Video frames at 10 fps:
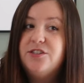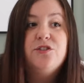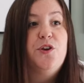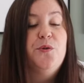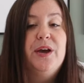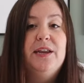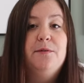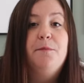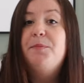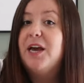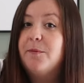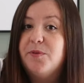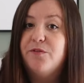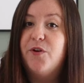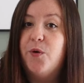so you can pick up
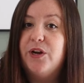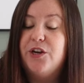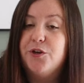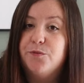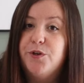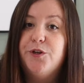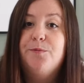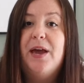the phone in your room